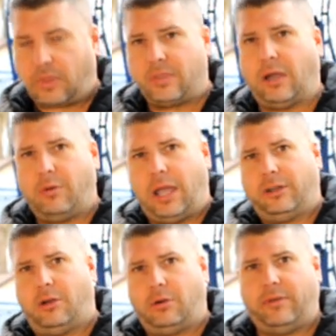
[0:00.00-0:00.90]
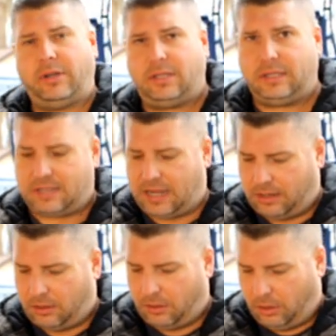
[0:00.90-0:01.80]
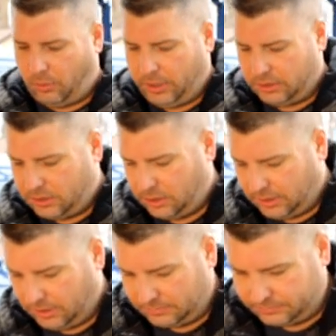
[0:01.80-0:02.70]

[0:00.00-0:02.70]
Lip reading: That way I know where everything's at when it's cooking.